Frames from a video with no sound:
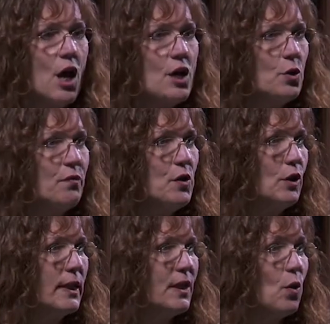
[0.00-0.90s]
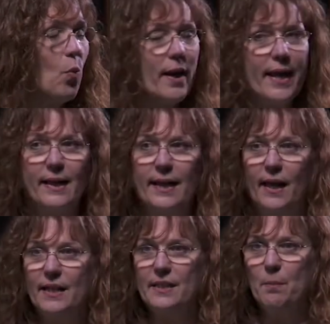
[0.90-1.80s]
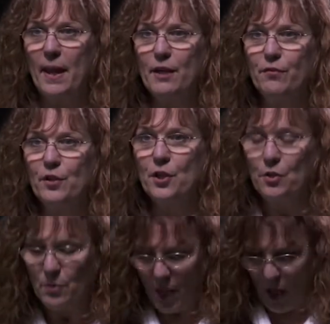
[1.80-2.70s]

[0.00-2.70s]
So if you look at the one handout I did make for you,